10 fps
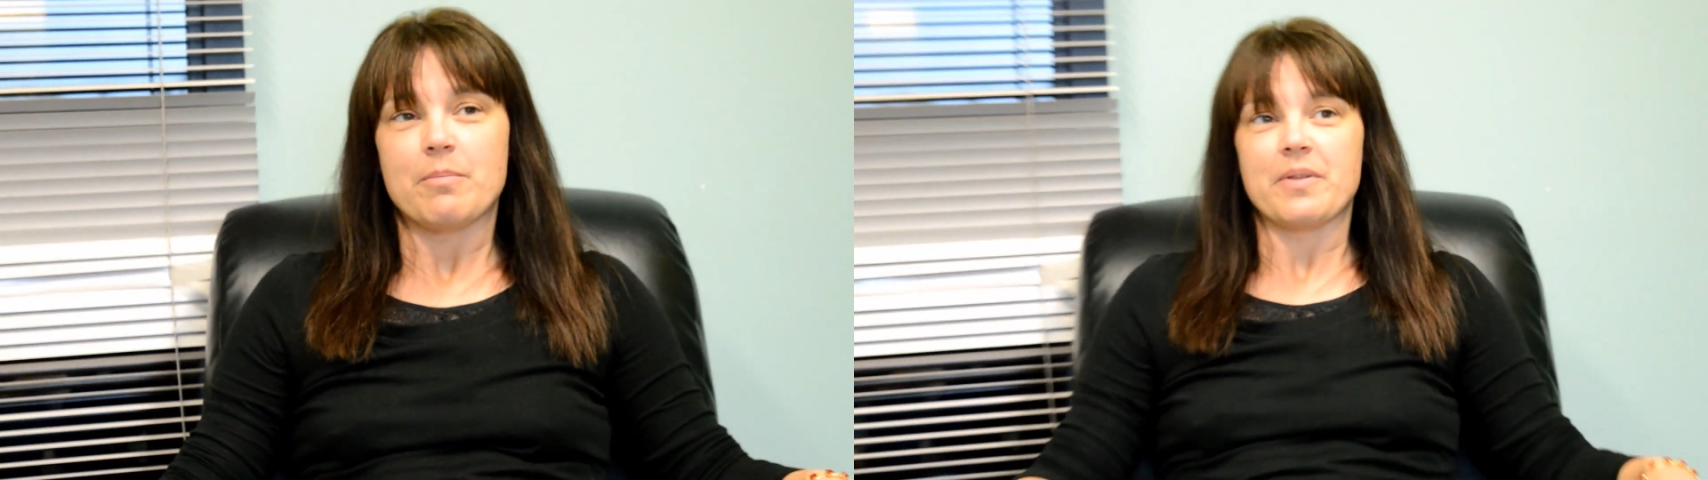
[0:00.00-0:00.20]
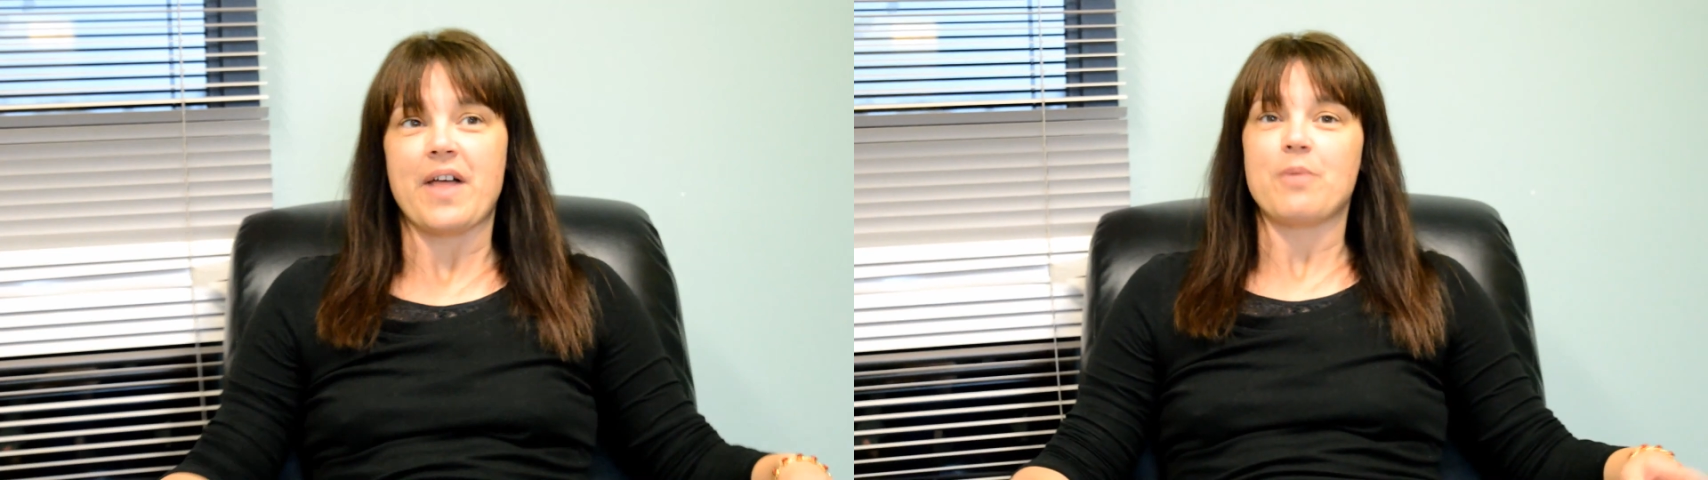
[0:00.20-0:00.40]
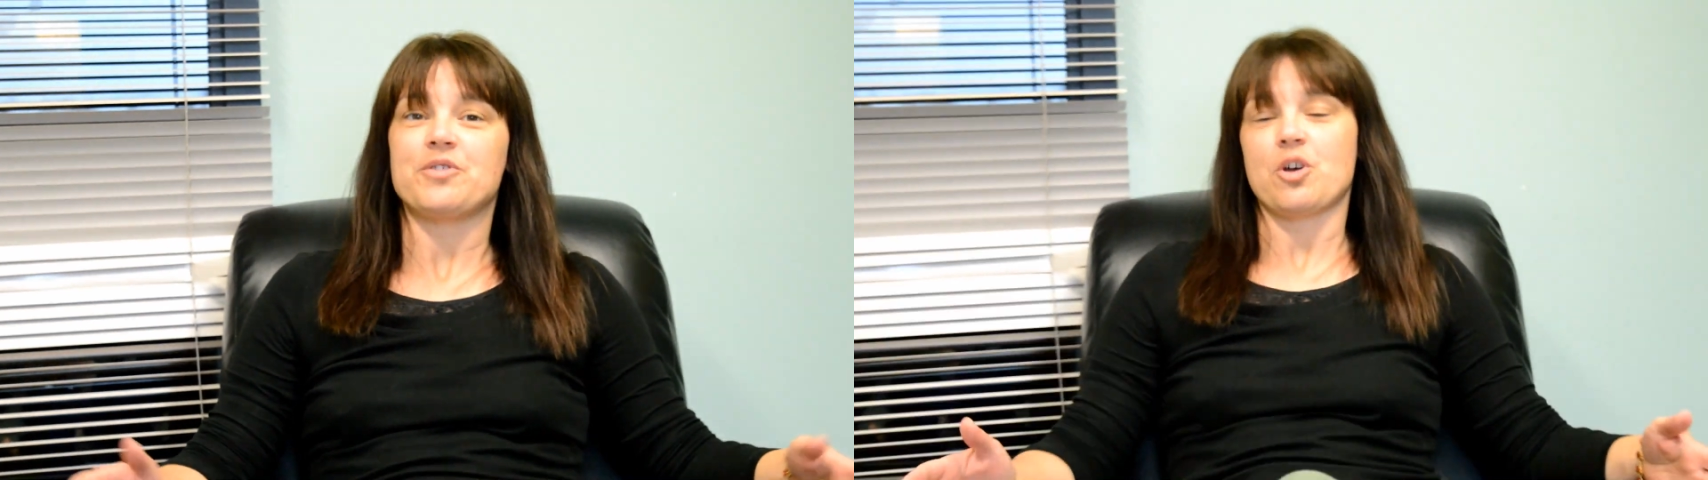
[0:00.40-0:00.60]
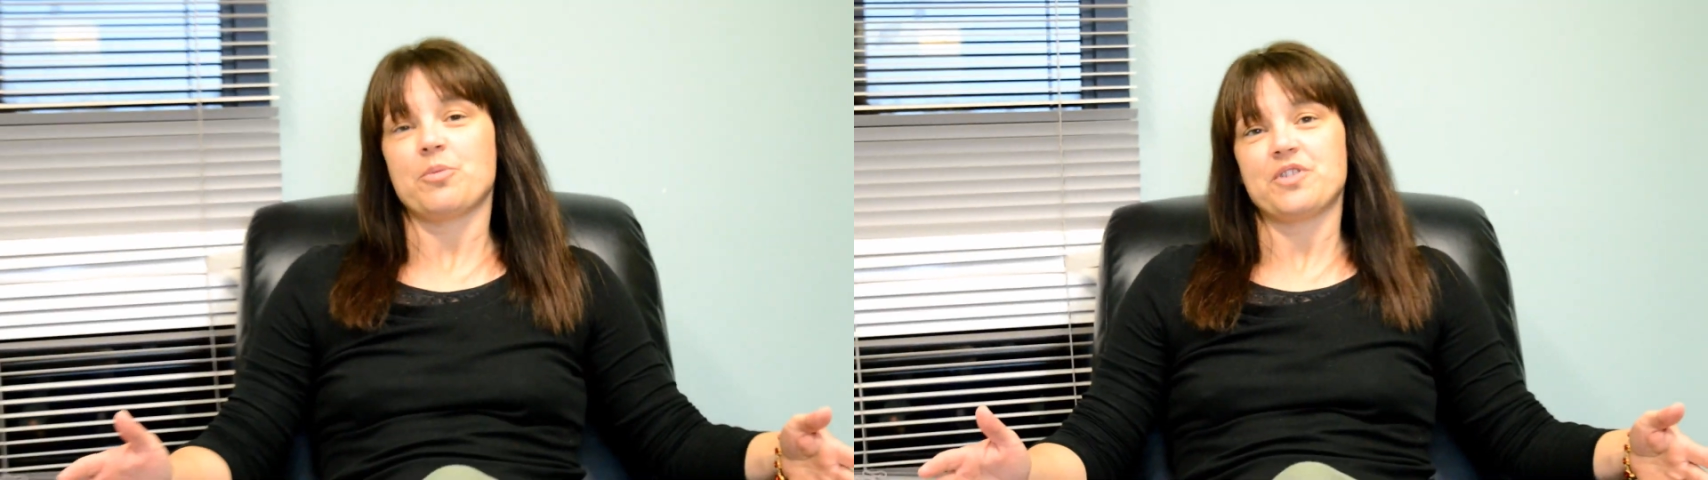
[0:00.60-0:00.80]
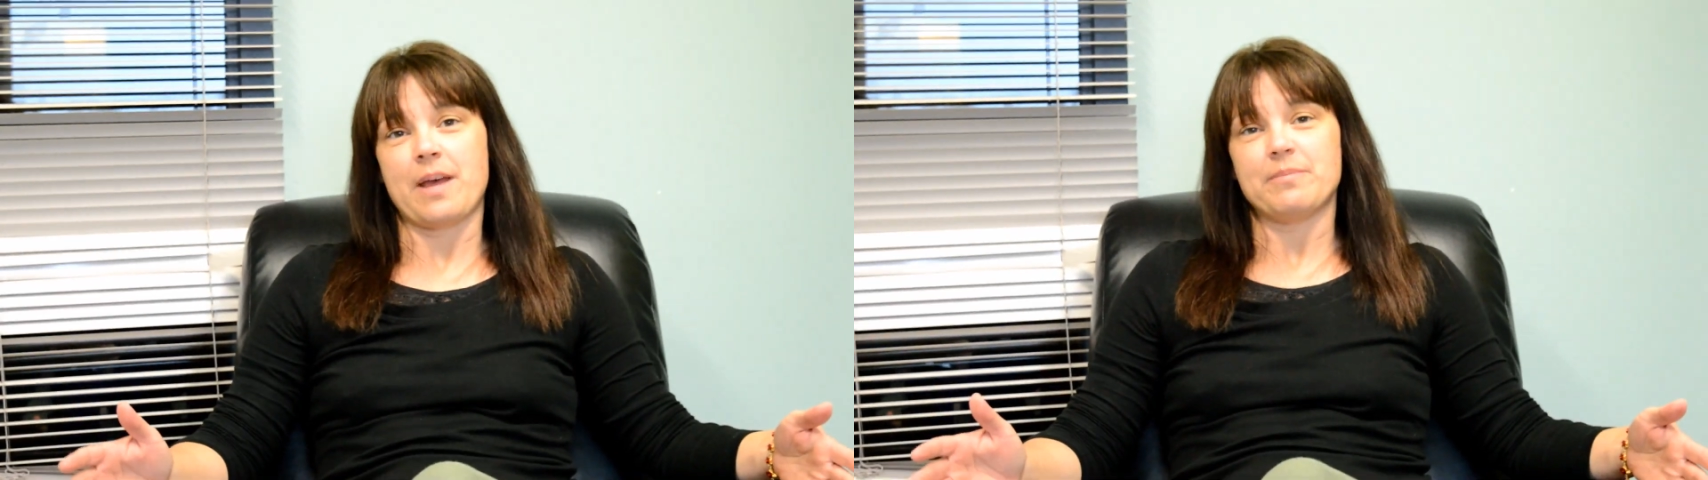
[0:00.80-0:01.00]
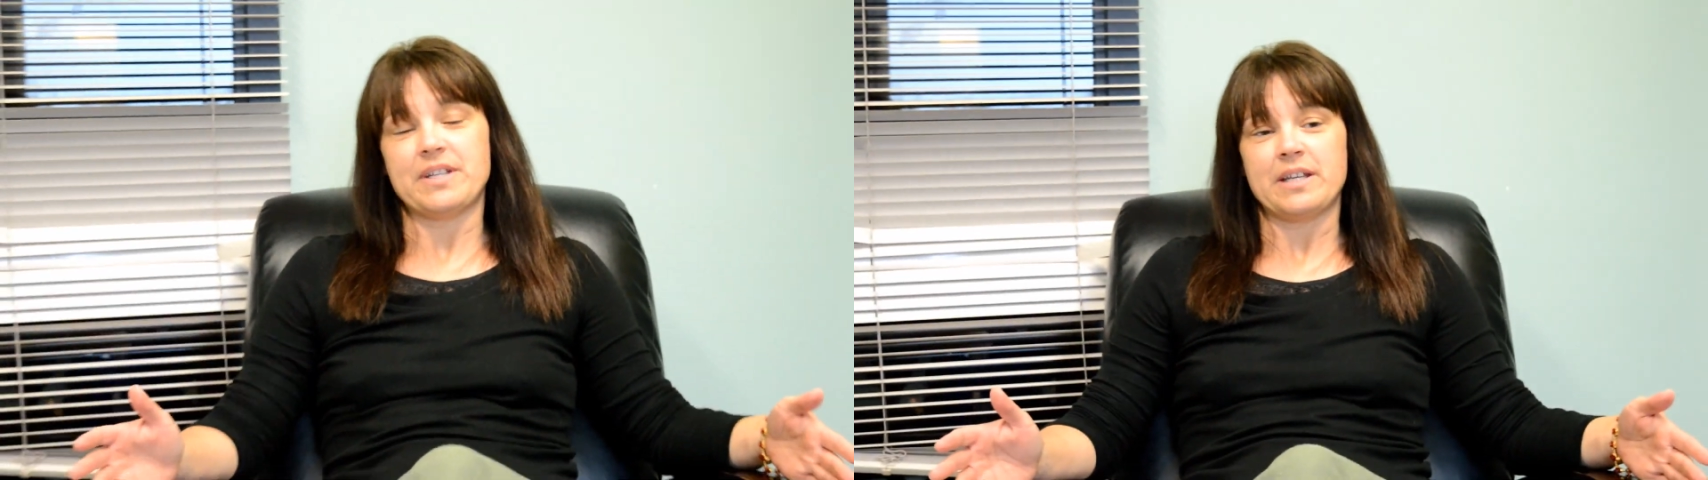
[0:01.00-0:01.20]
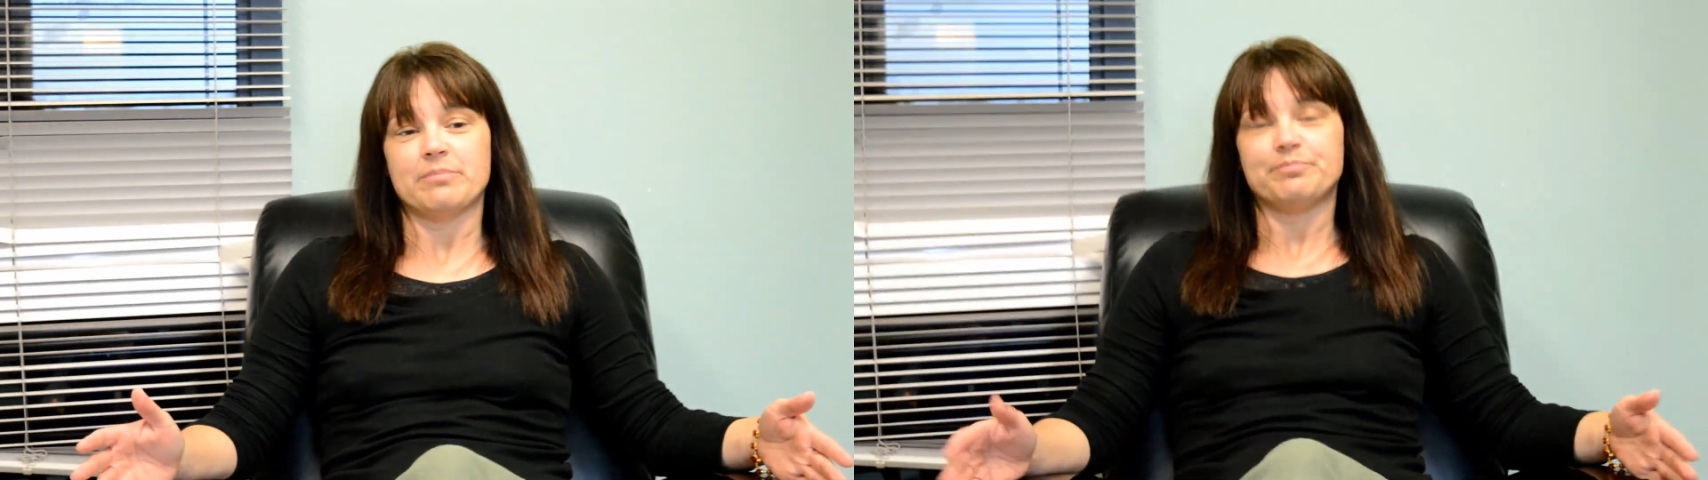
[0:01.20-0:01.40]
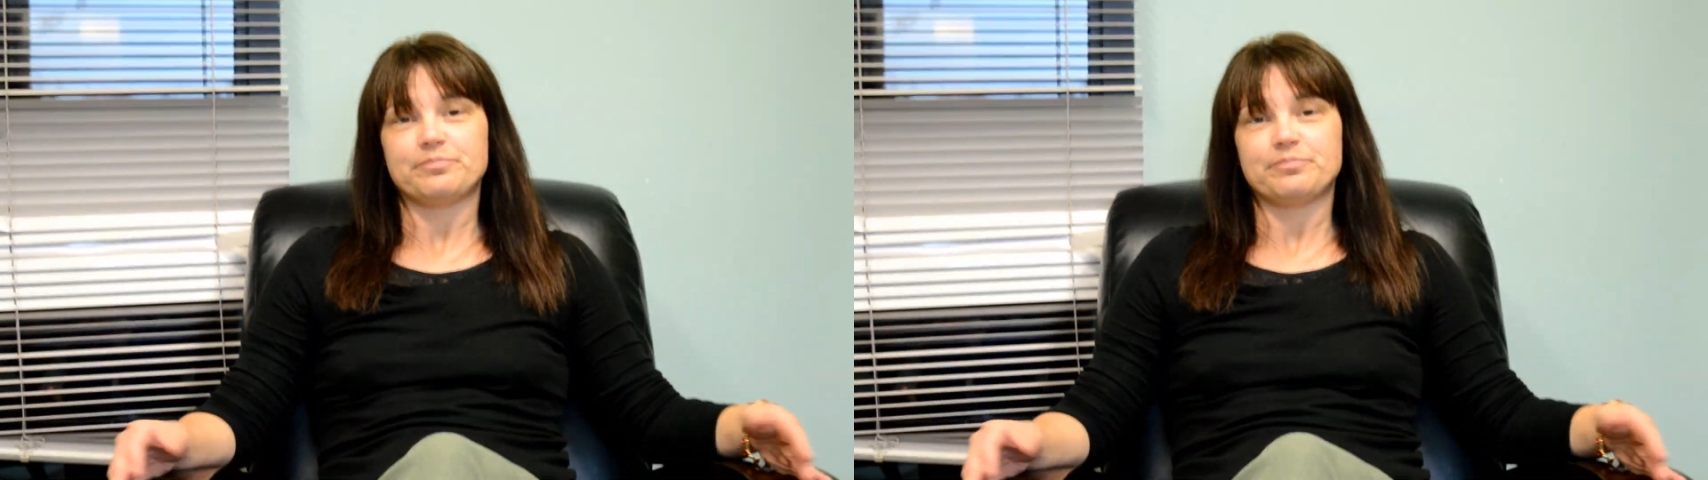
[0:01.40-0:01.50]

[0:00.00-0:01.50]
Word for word: but that was almost empty.